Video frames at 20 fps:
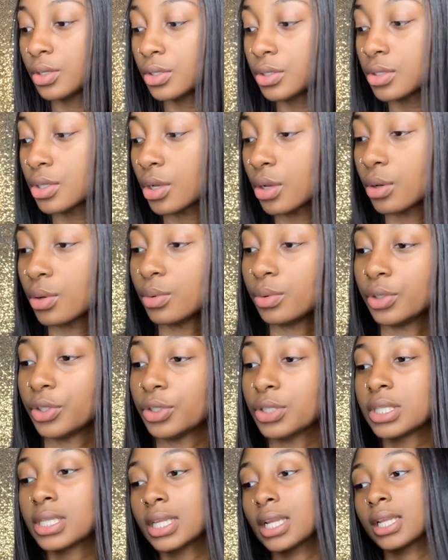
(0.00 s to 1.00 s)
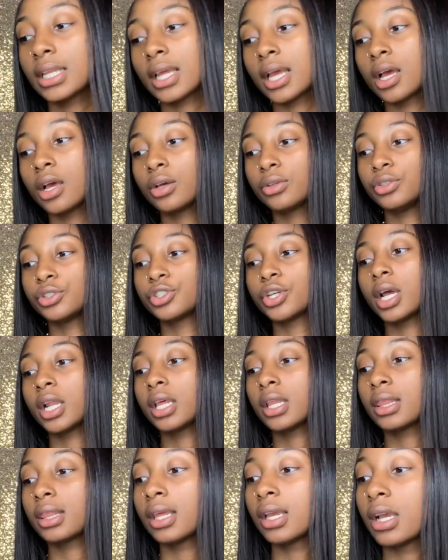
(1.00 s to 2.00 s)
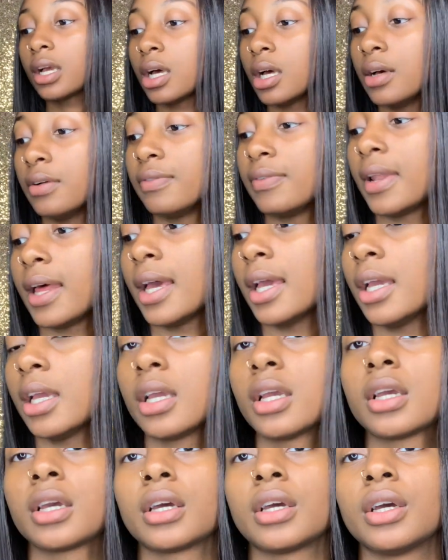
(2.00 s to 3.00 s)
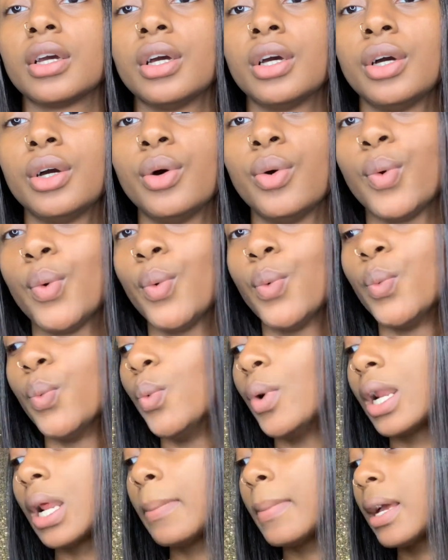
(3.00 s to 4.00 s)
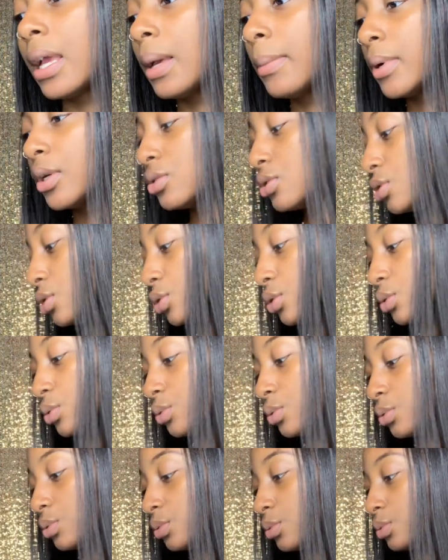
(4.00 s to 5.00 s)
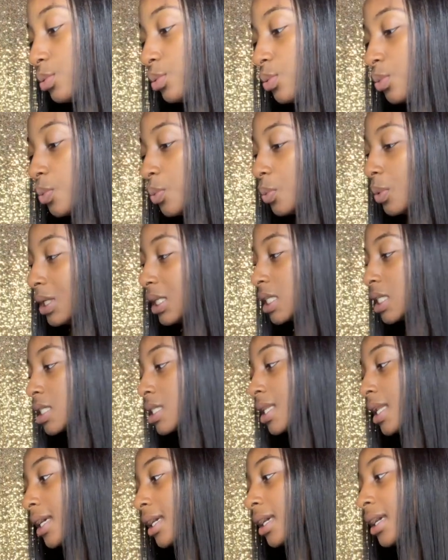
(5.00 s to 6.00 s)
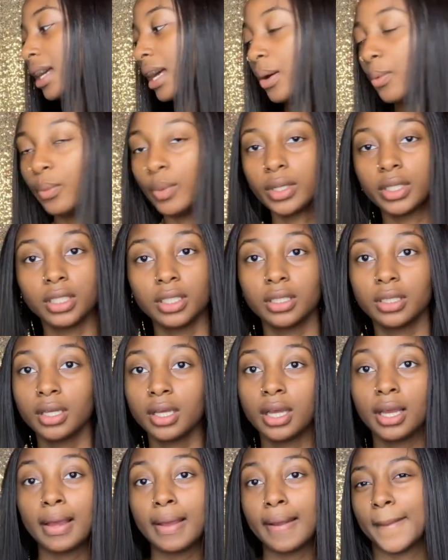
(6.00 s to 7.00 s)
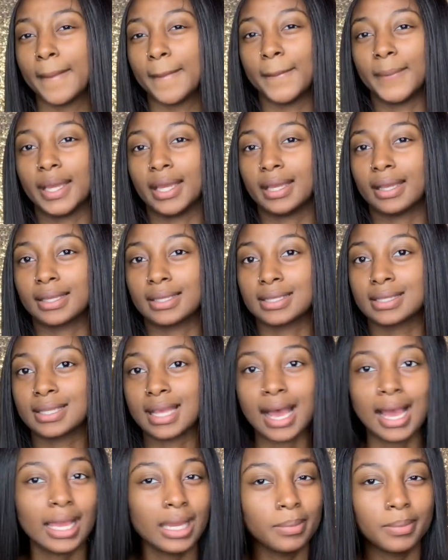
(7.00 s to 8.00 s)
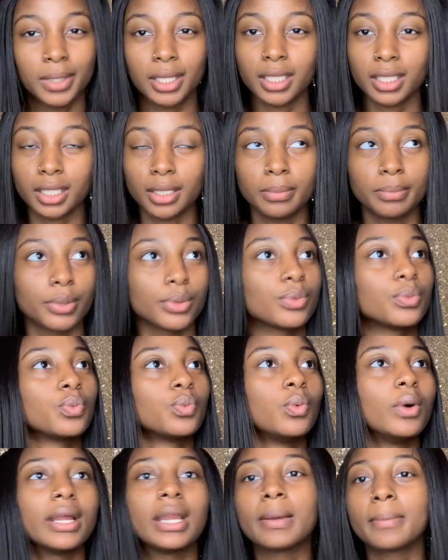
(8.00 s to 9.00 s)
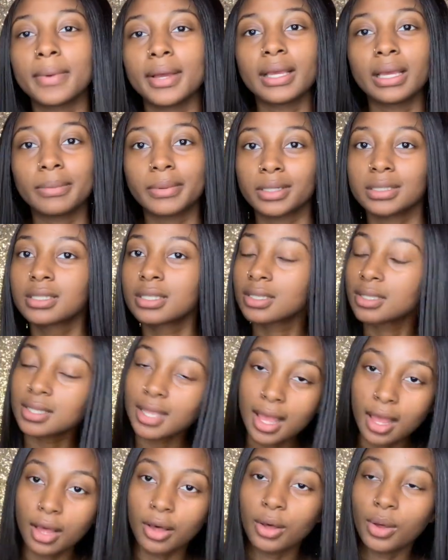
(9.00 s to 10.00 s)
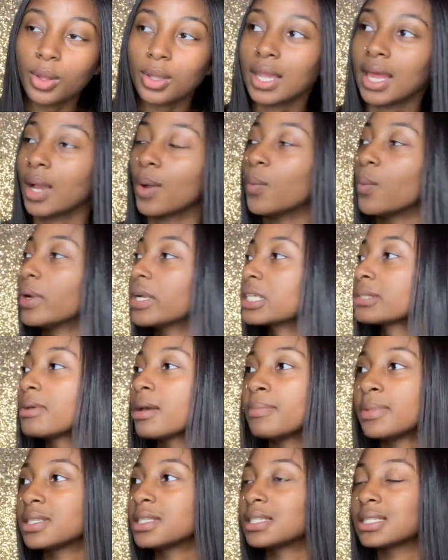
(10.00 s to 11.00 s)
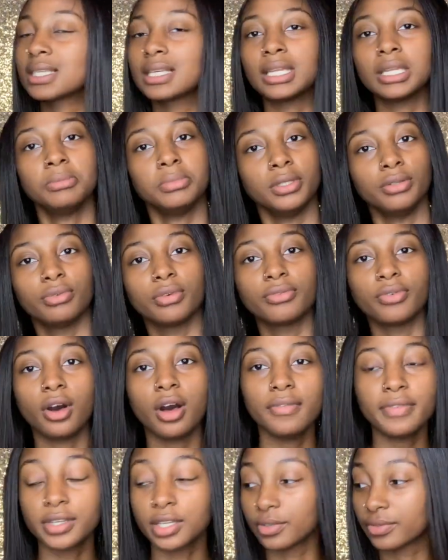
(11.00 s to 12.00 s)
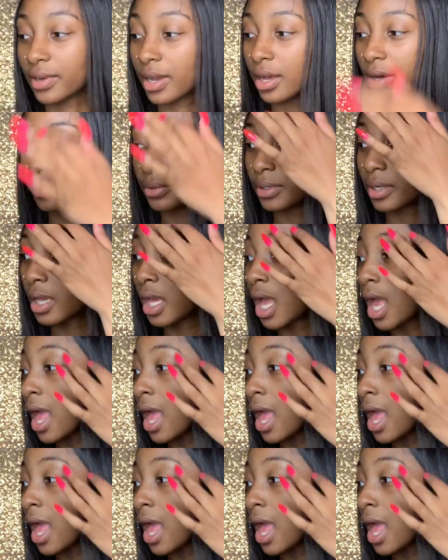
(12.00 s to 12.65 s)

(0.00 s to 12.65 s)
So you're sitting down, you're trying to think of like, what am I about to do? What is like, I wanna make side money, but what am I about to sell? Like, what is my business going to be revolving around?